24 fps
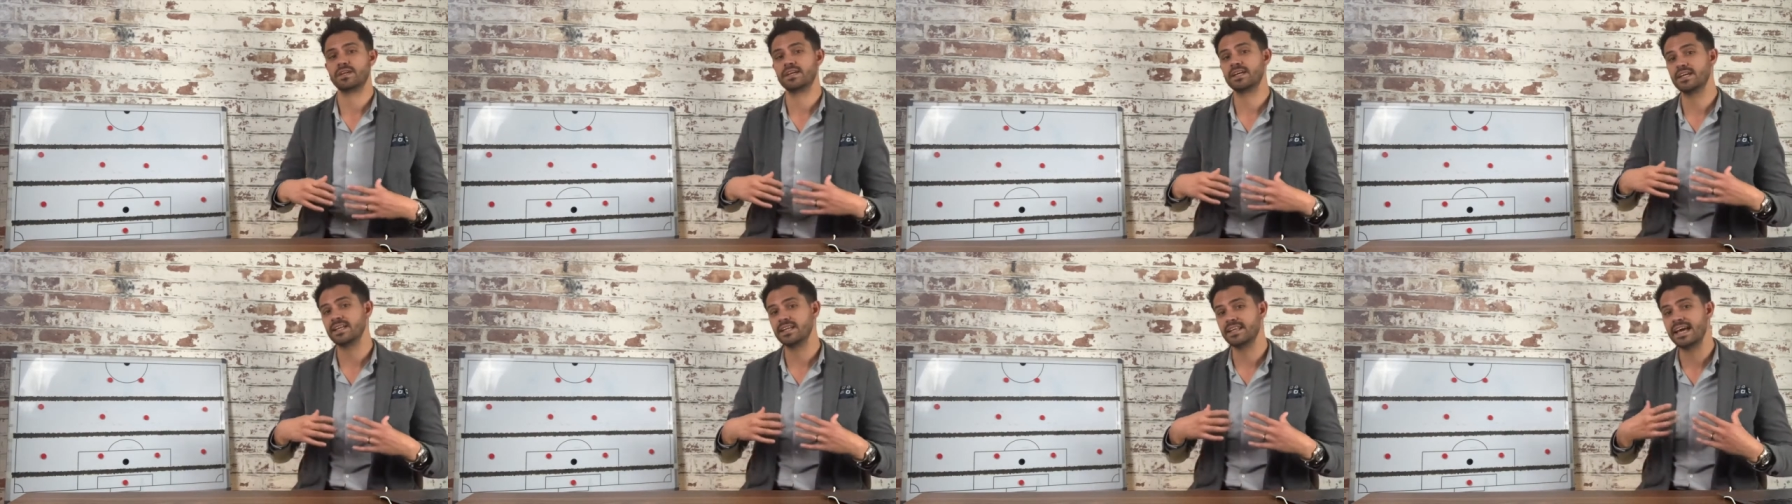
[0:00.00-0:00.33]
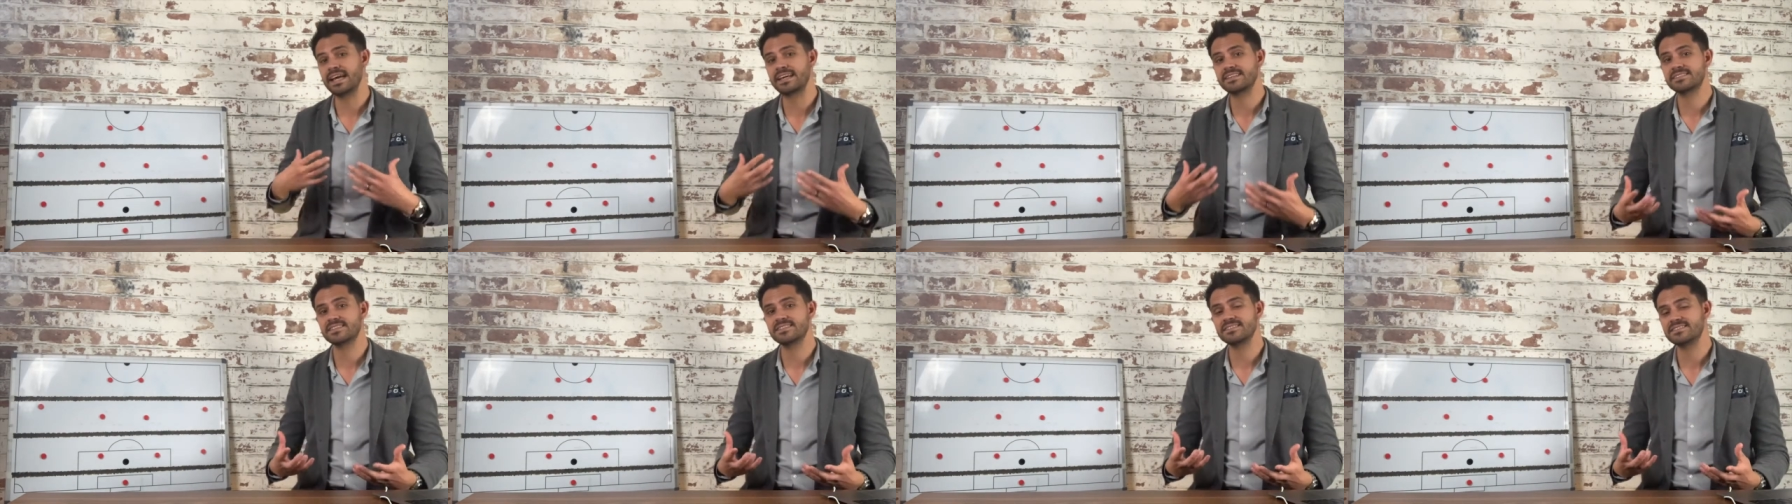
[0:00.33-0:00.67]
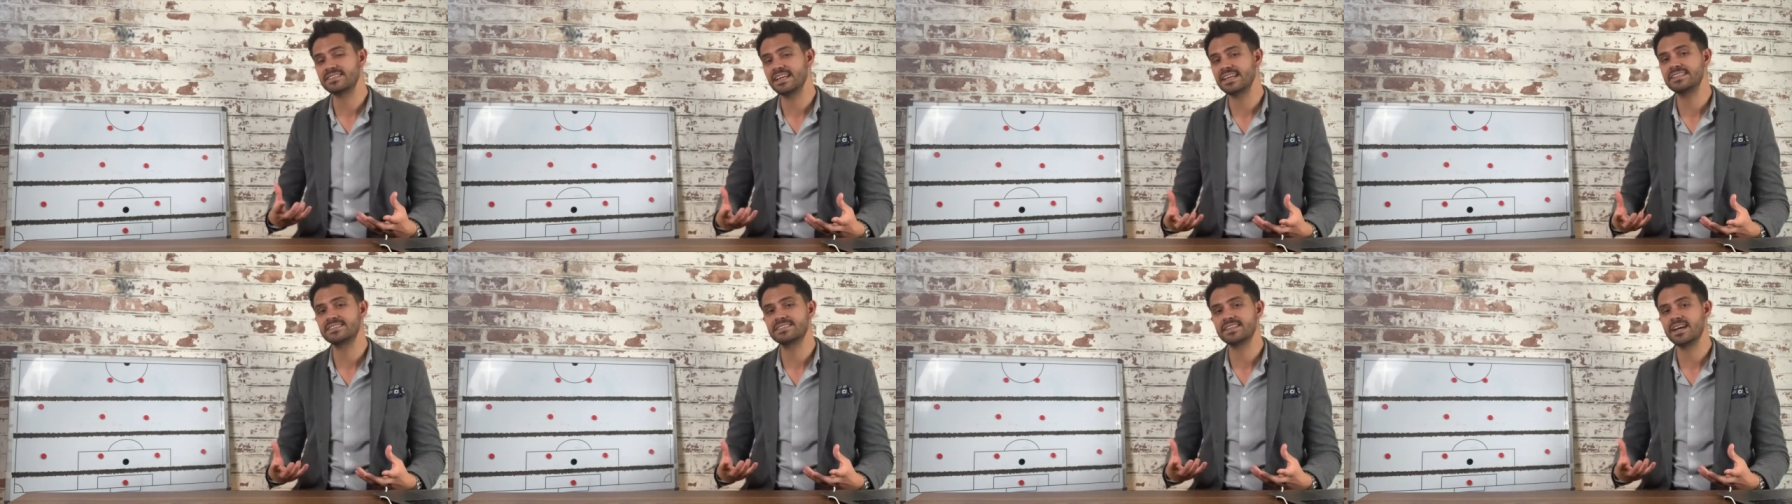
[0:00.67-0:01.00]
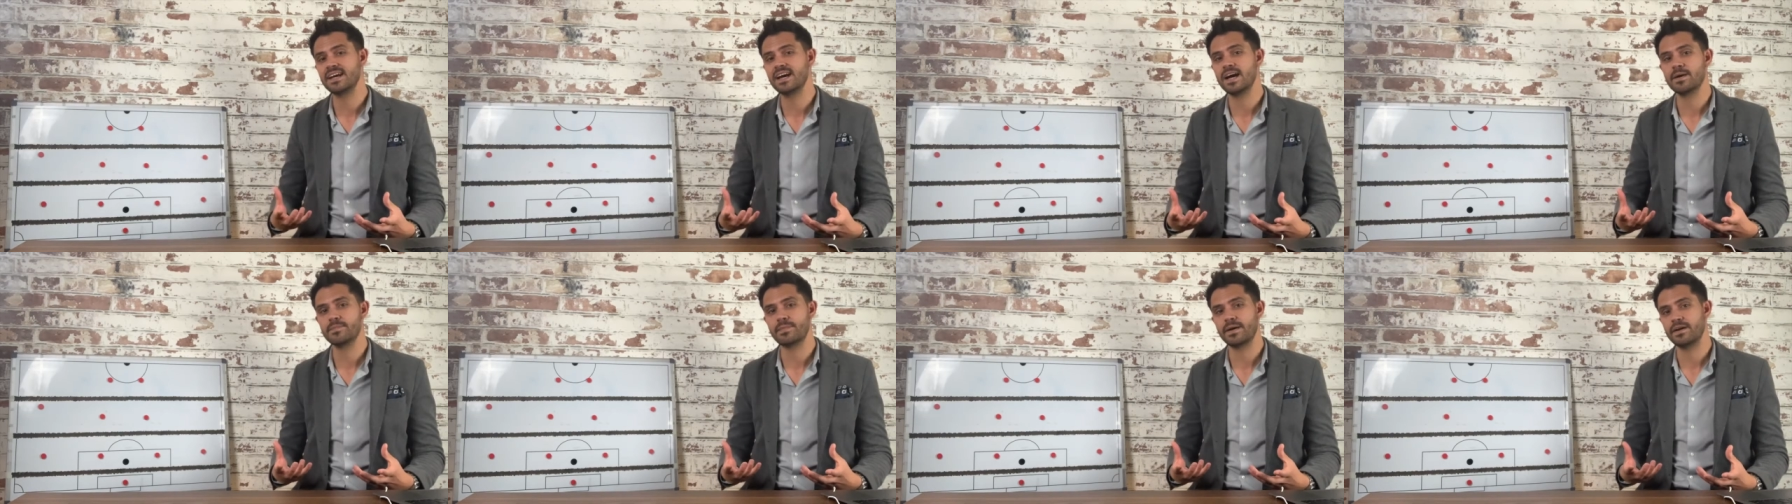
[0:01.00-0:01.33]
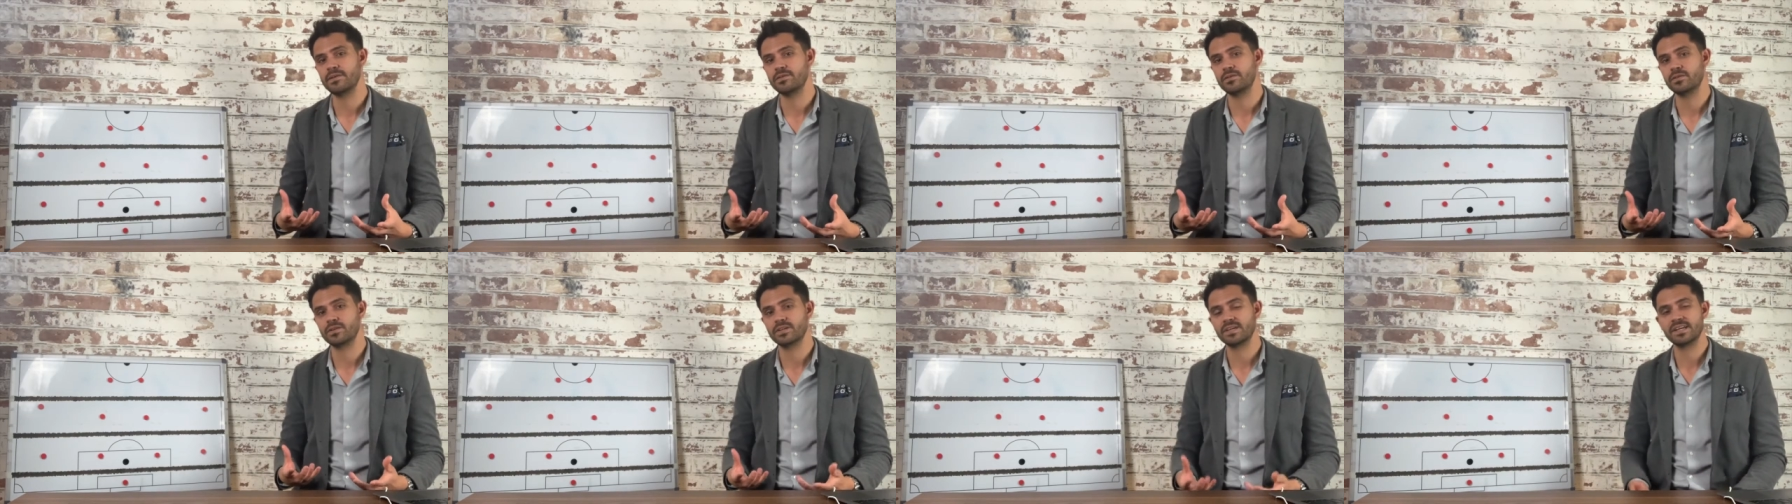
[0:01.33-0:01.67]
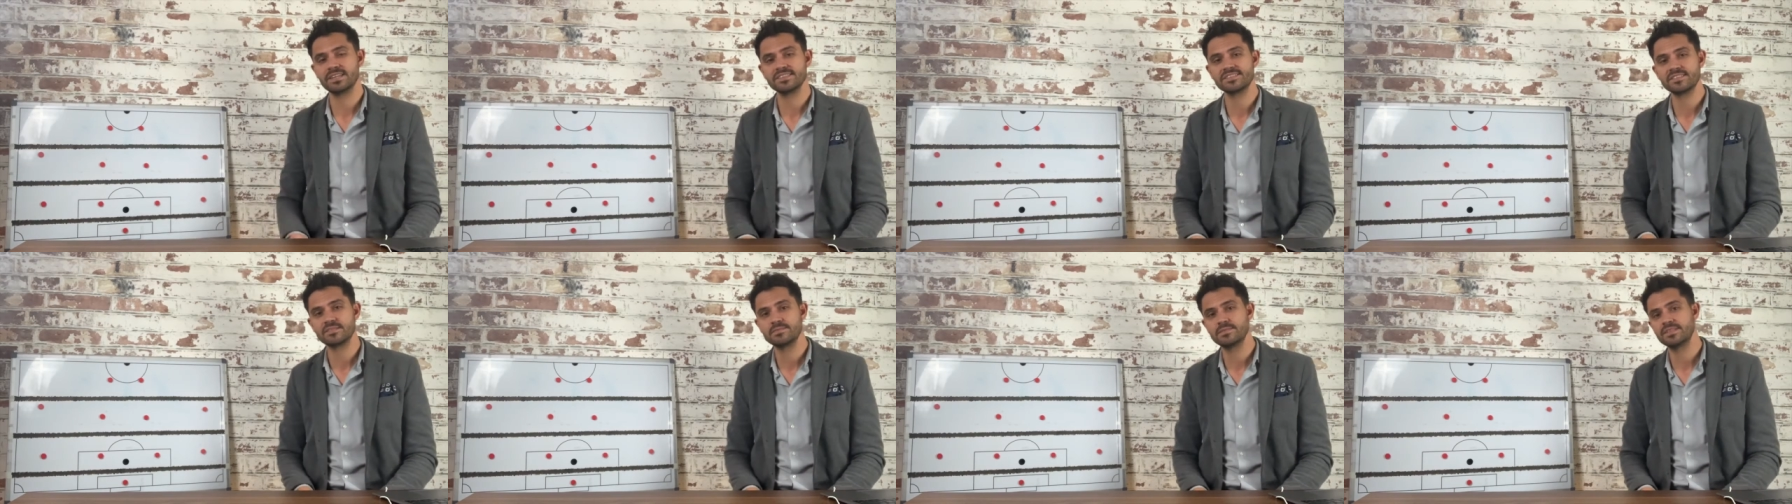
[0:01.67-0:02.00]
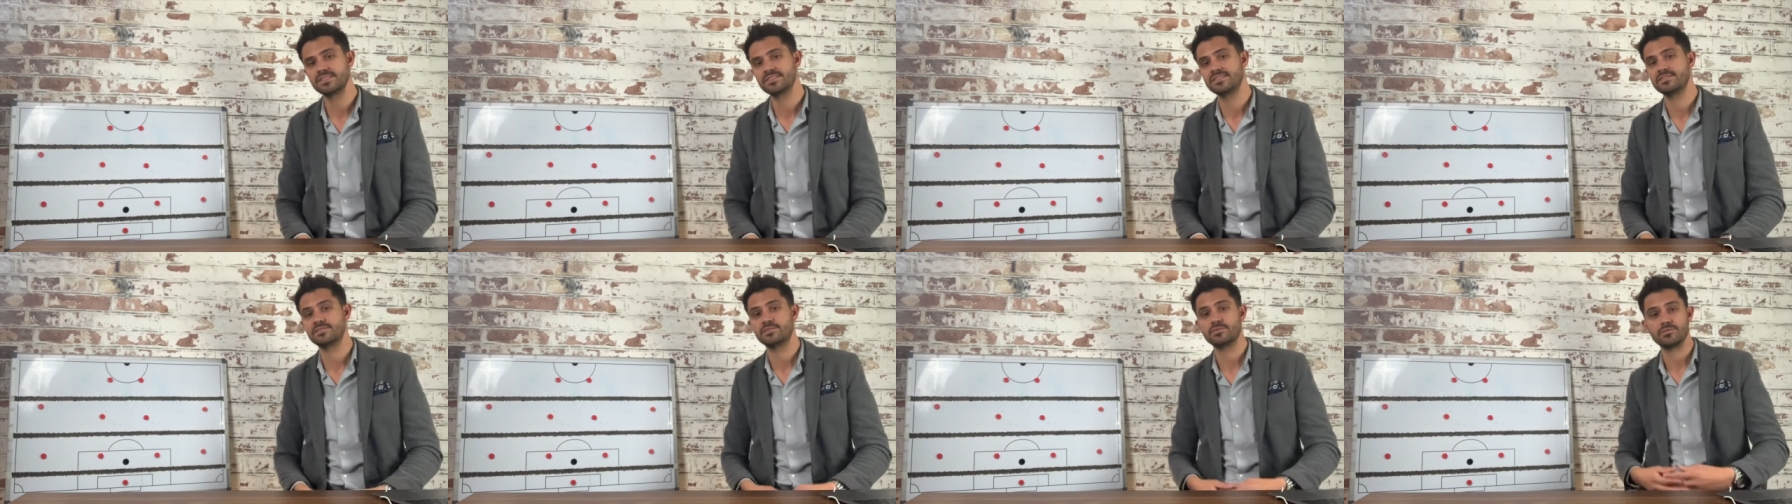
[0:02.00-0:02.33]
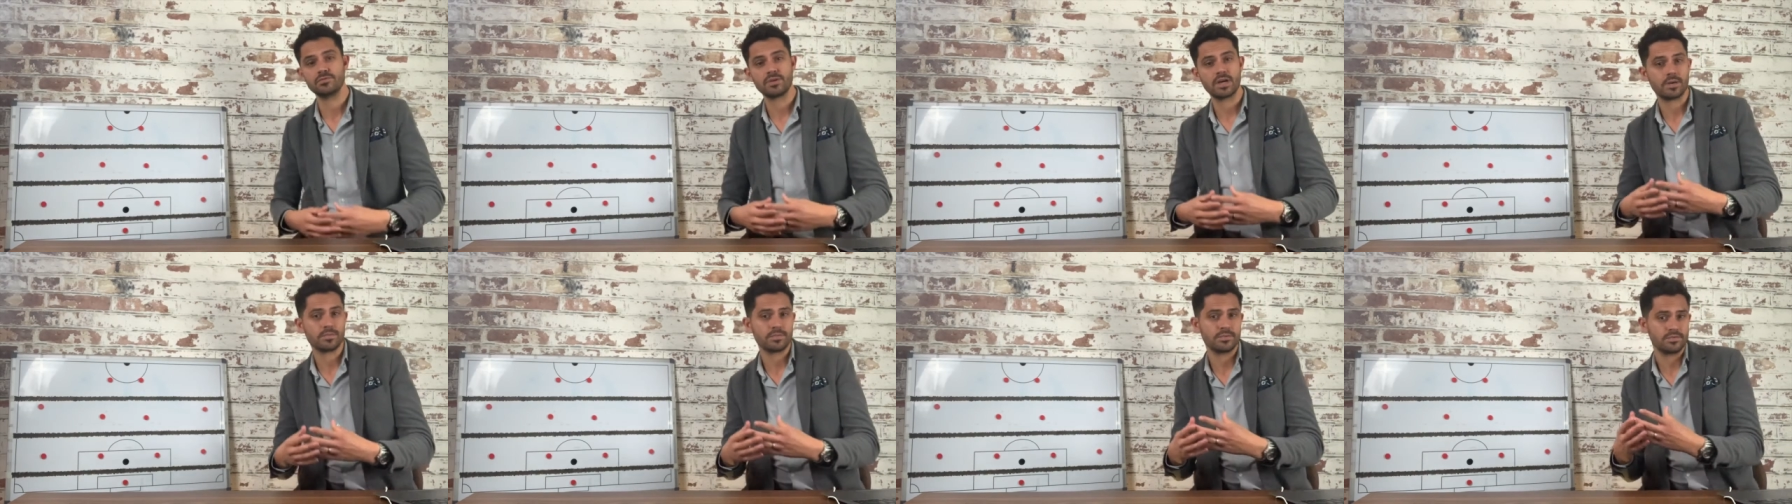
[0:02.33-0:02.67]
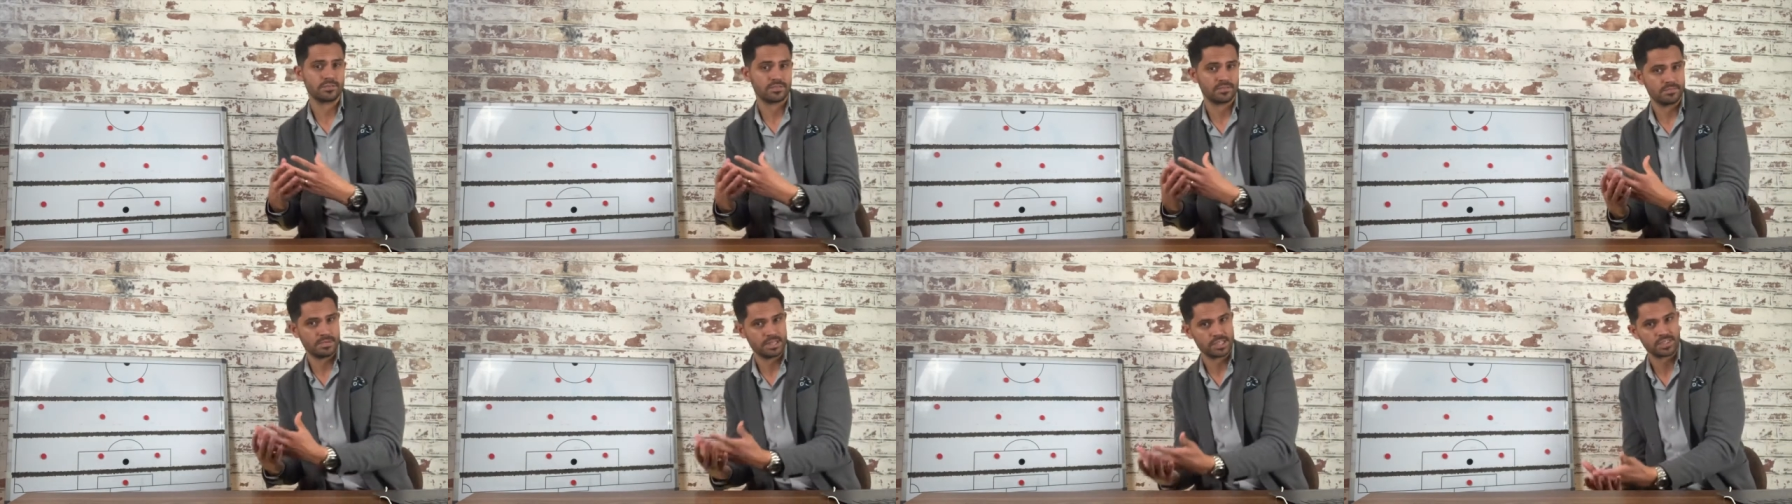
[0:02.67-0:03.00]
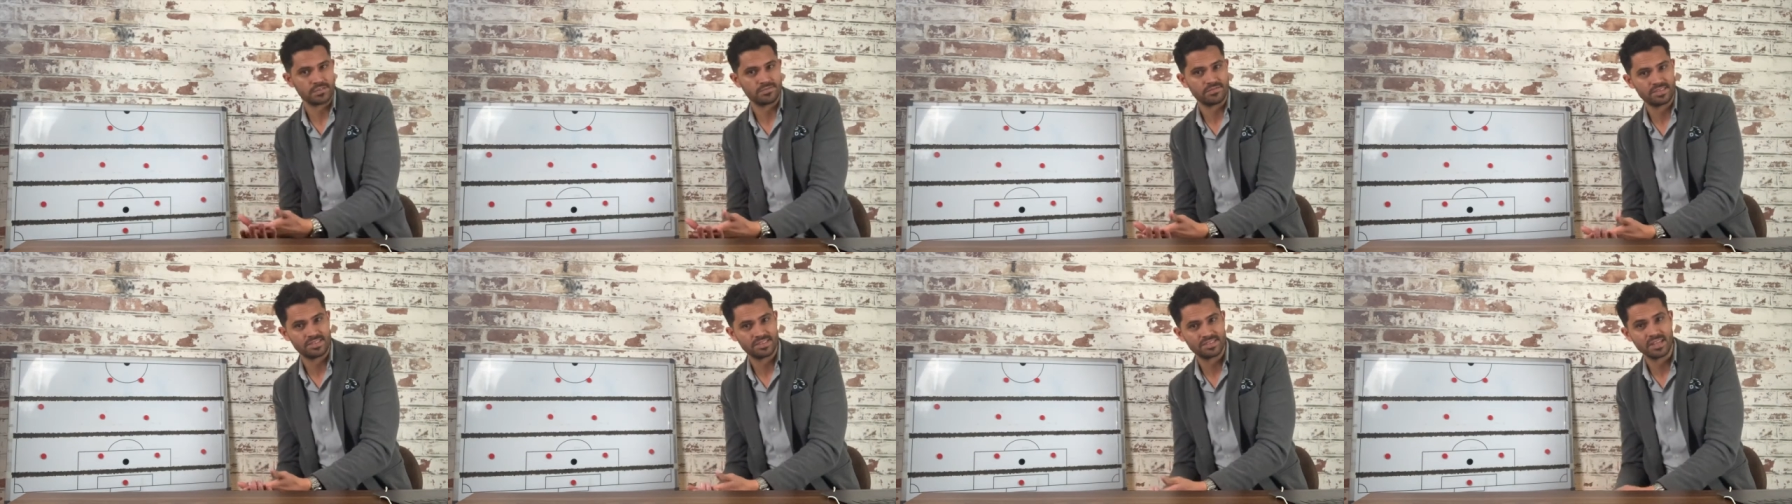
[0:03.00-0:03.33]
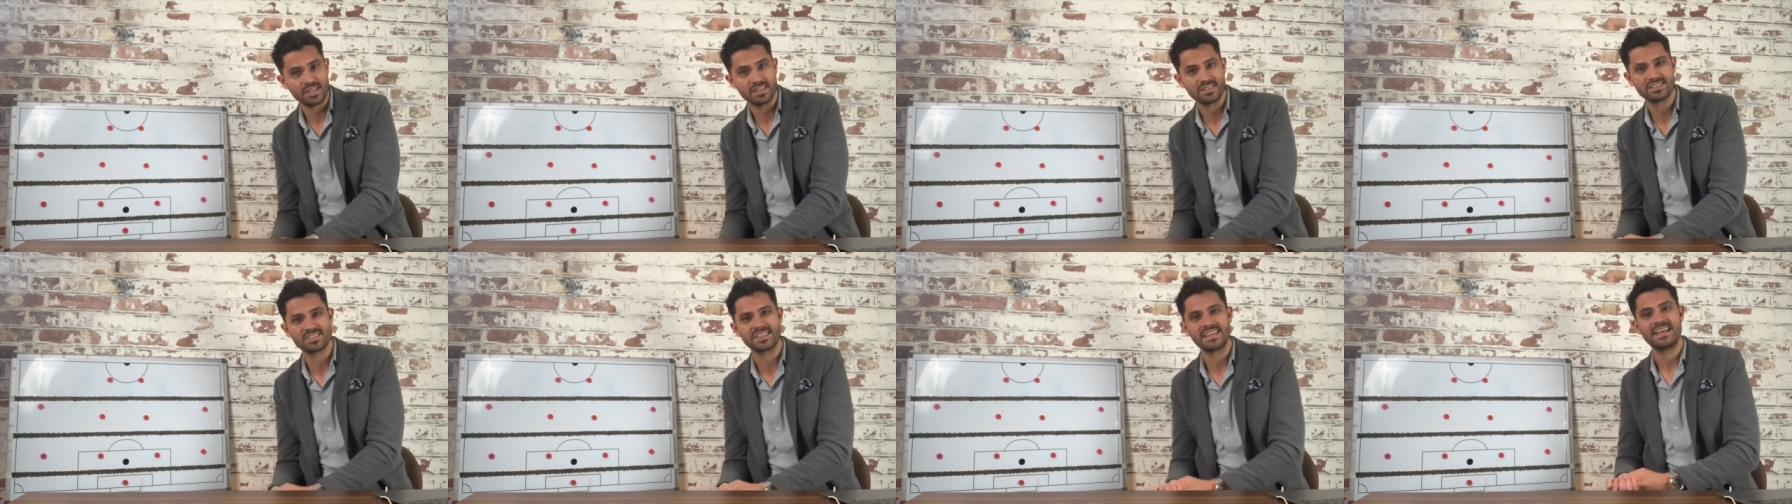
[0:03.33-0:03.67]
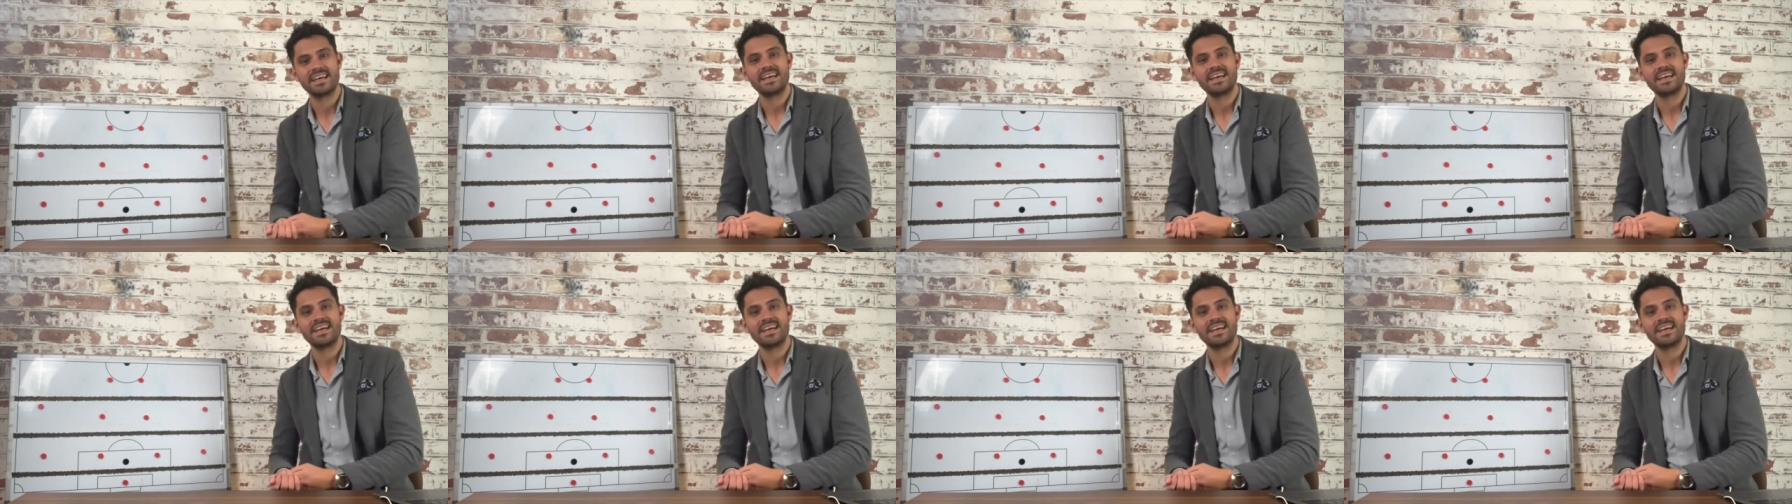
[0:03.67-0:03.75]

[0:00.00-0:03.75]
collect data about your customers, to help you to measure results,